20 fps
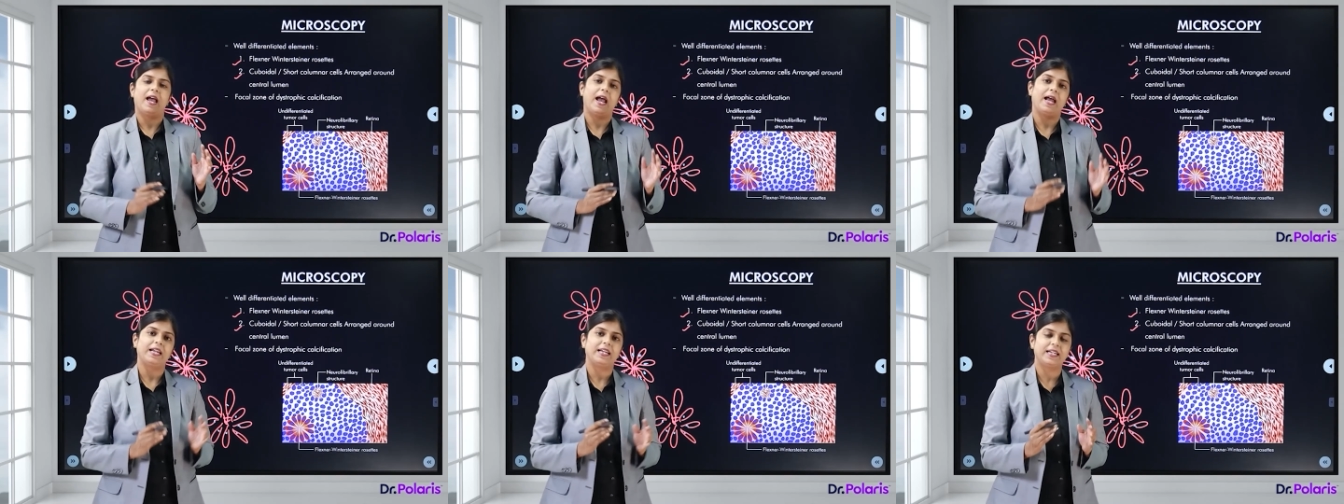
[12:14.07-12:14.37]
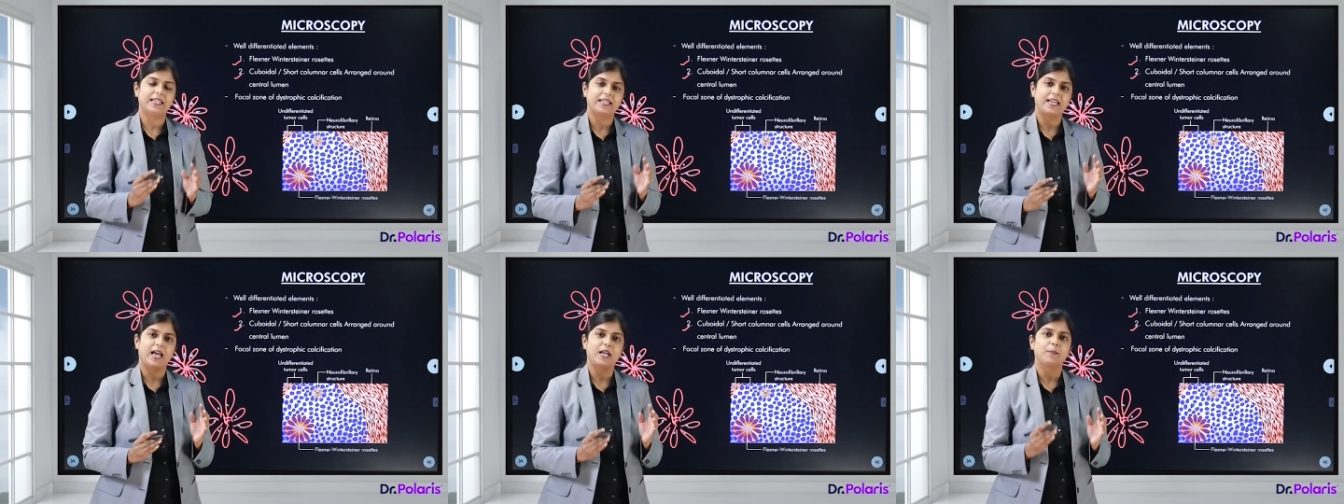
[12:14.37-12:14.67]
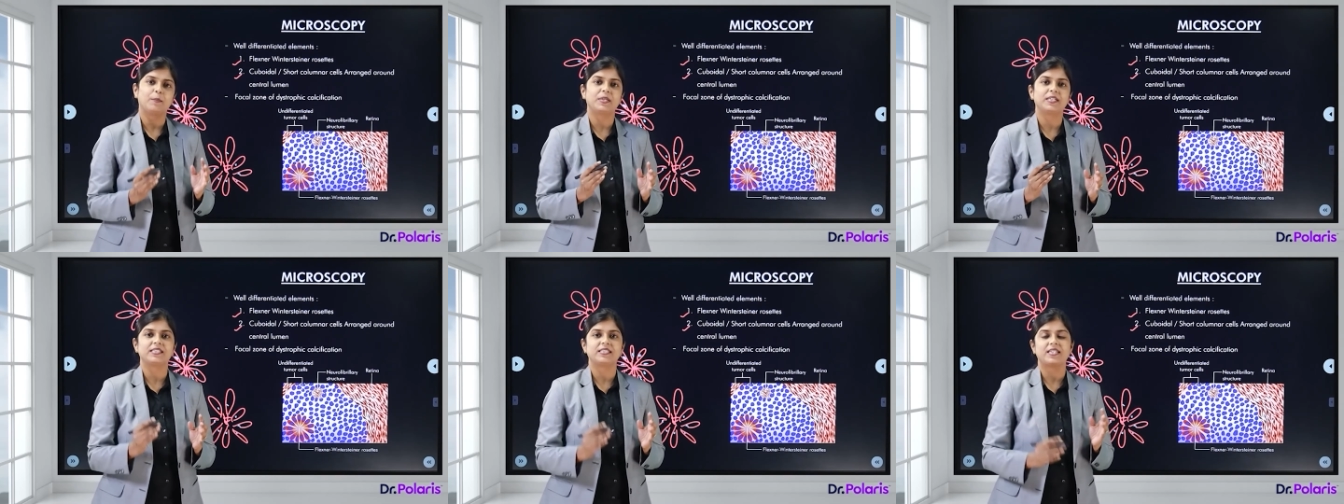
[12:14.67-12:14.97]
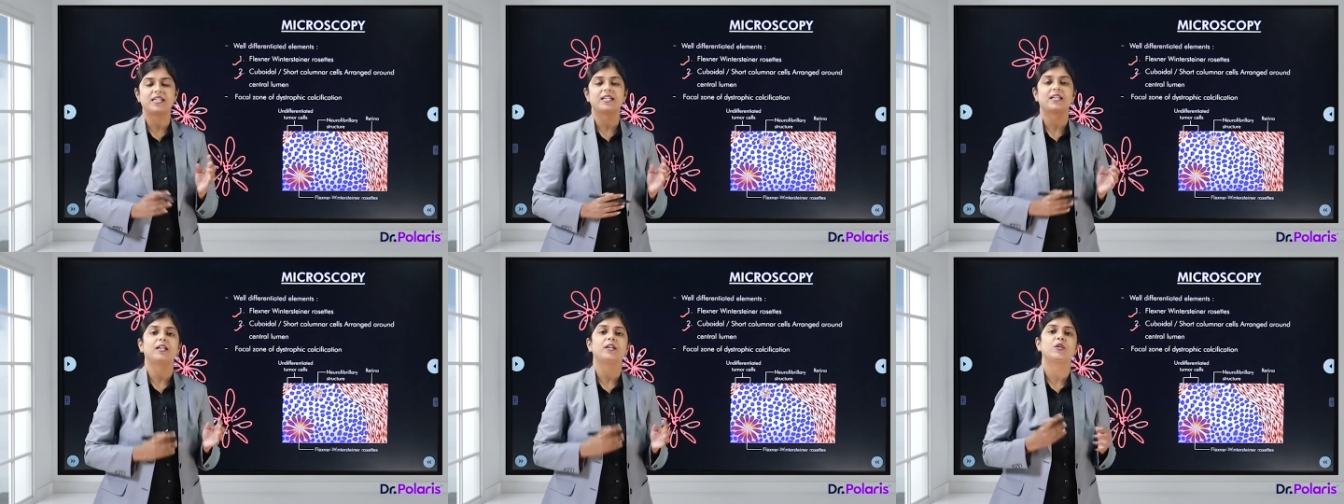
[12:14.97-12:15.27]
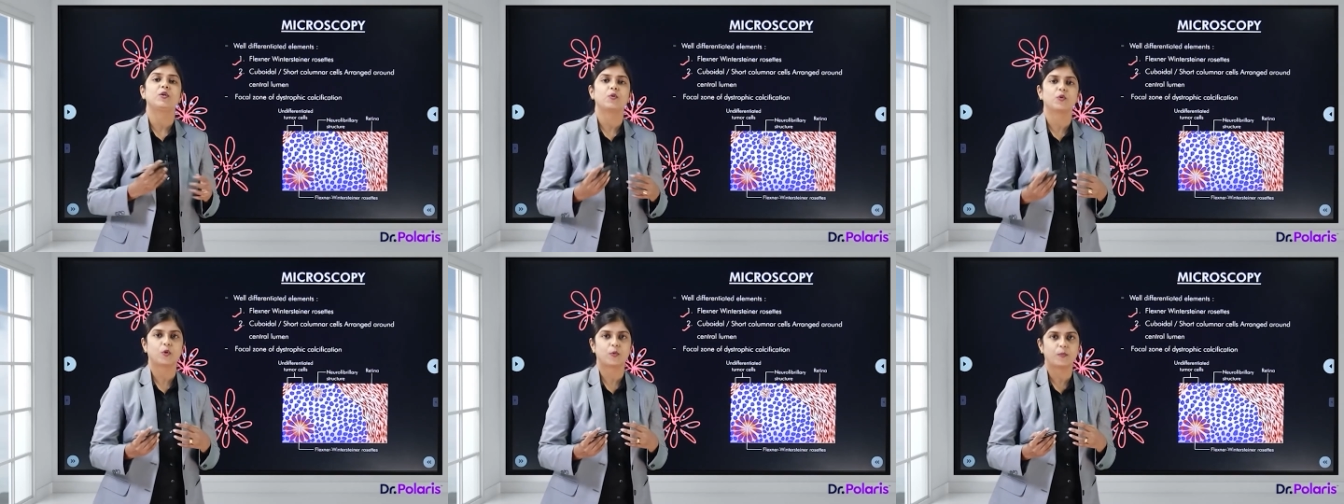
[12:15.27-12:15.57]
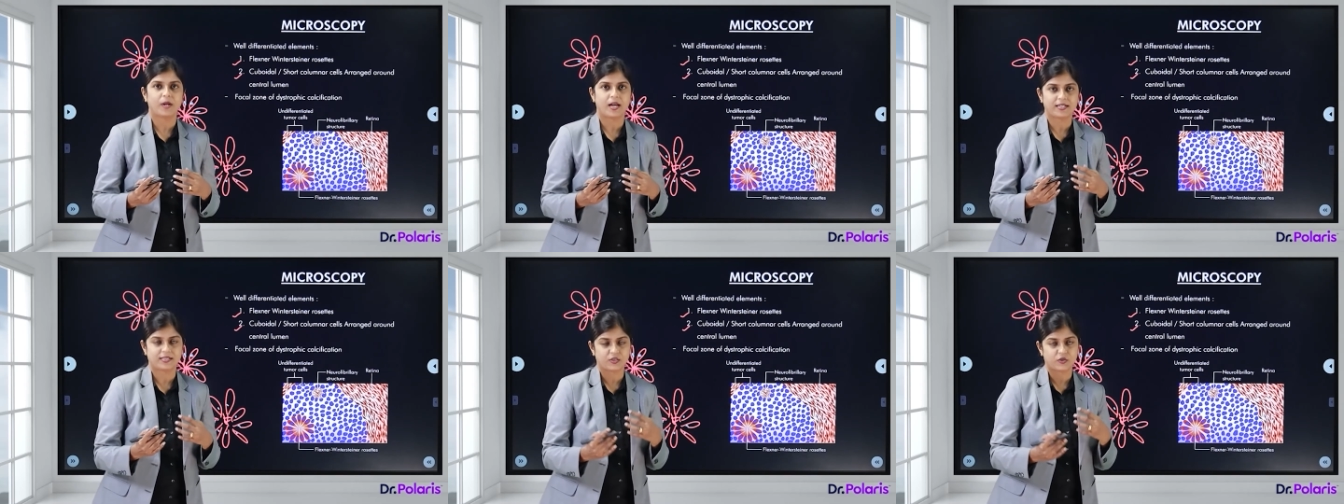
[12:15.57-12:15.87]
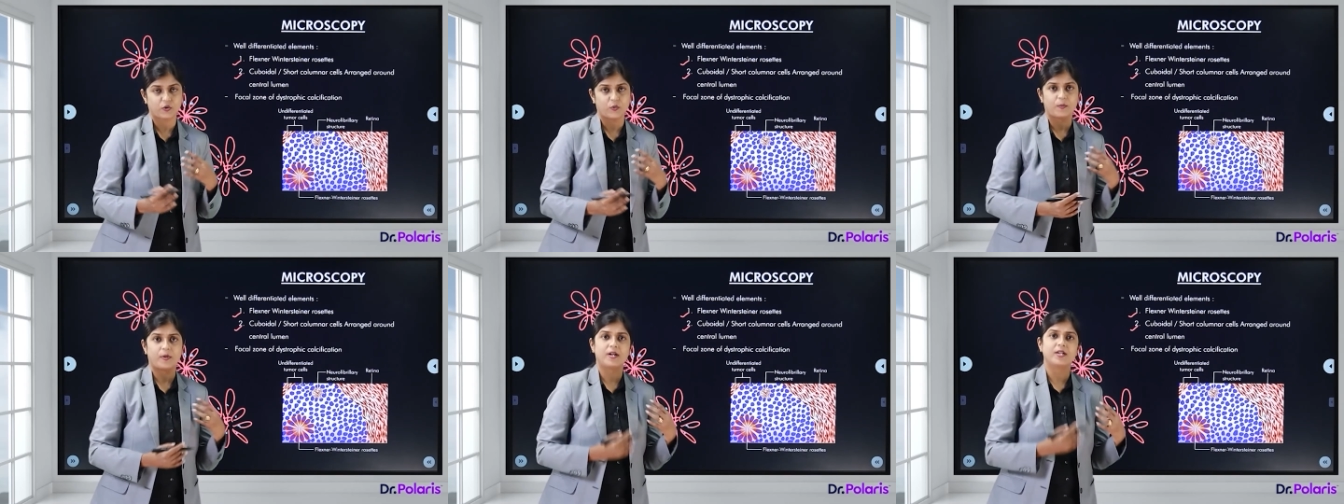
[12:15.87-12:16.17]
and it can be seen in
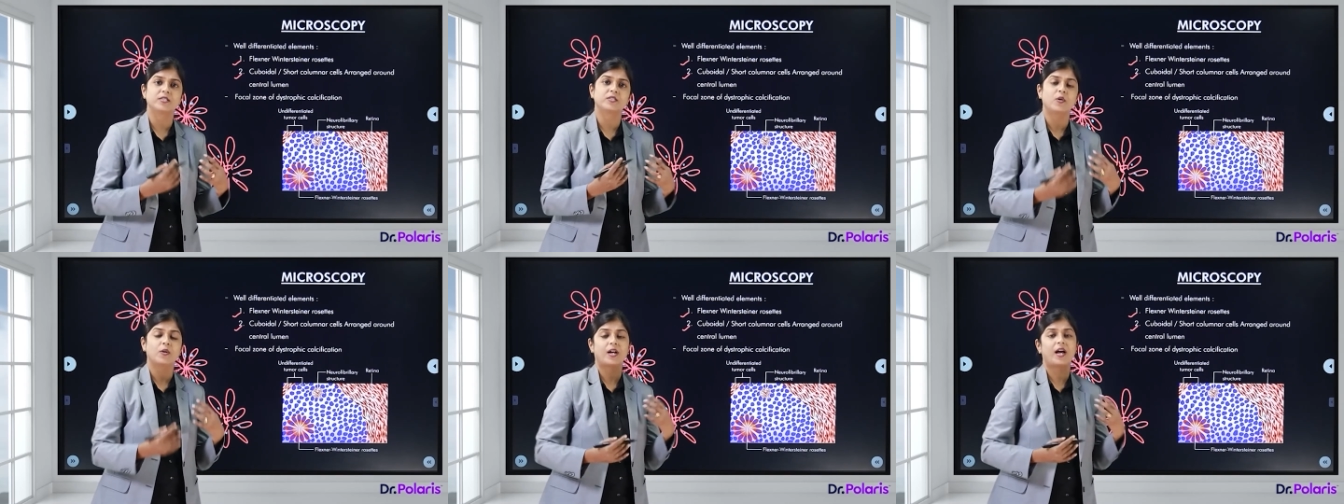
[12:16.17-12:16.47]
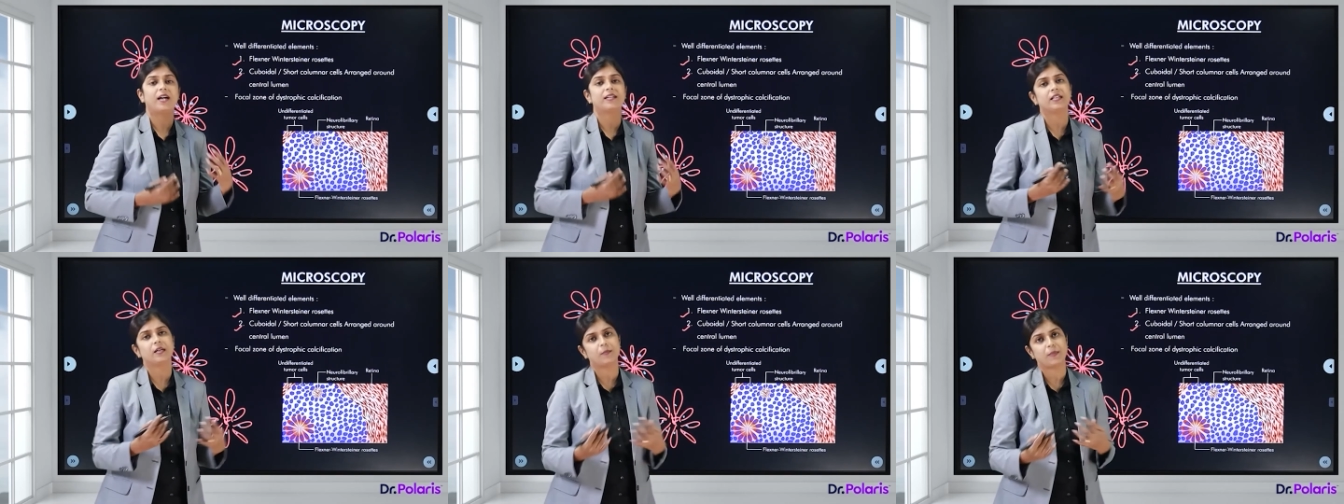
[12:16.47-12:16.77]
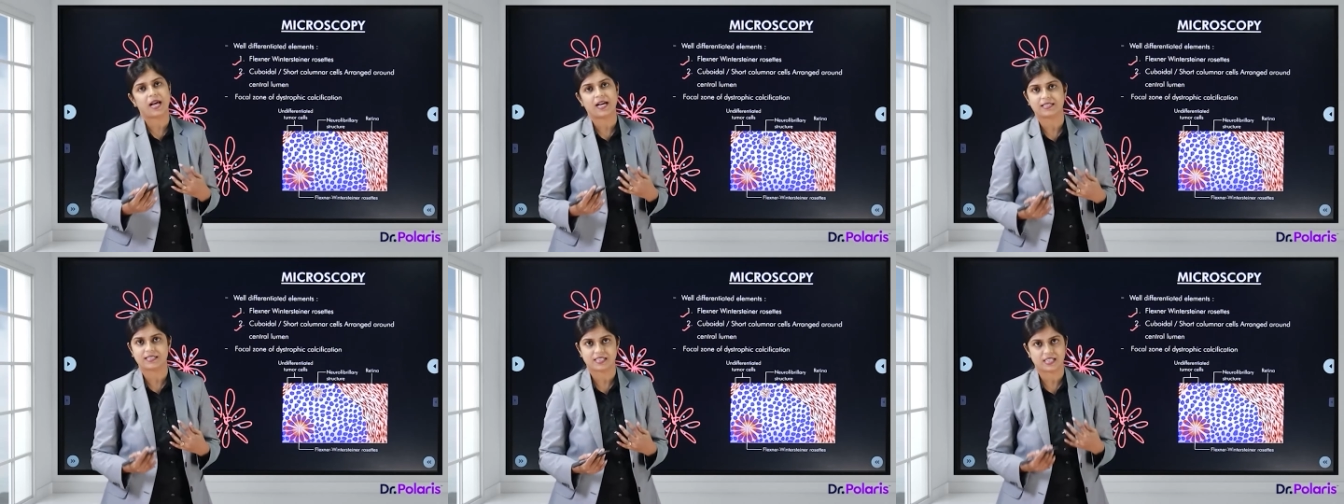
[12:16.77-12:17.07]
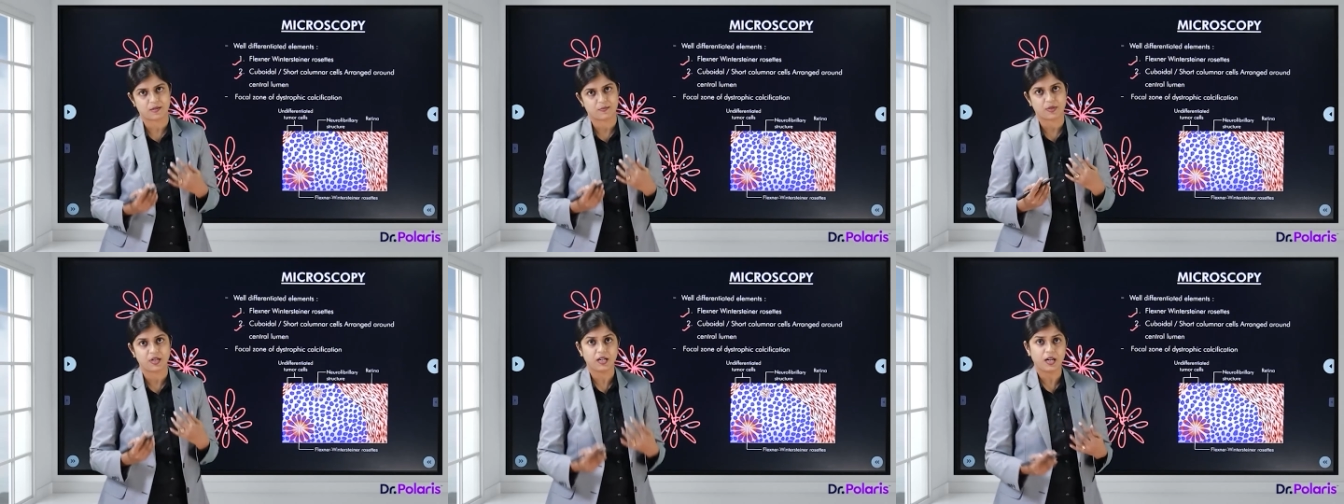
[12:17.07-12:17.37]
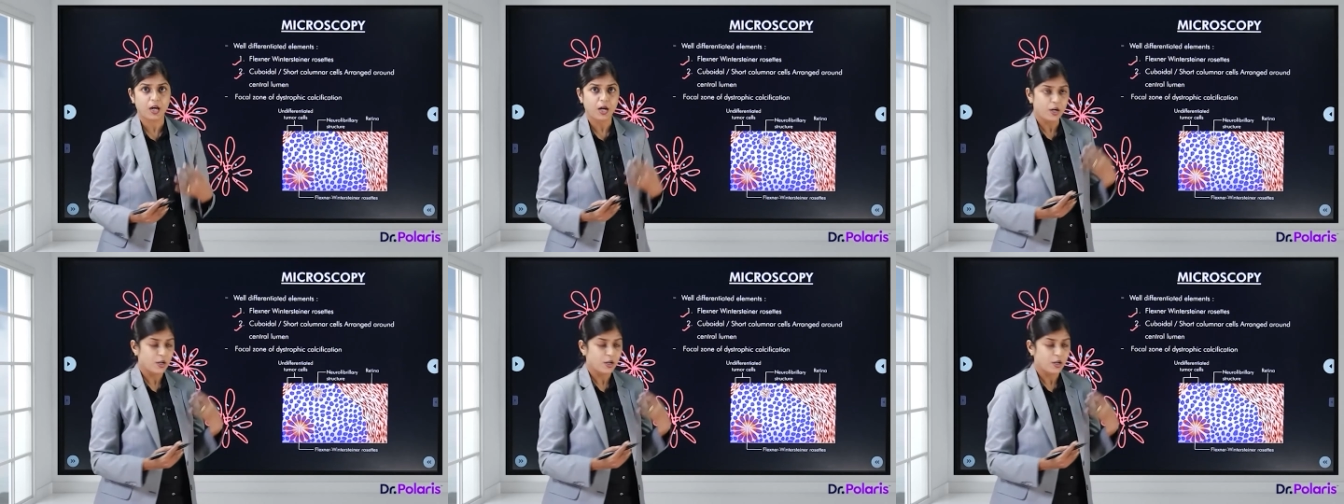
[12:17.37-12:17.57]
neuroblastomas or other blastemal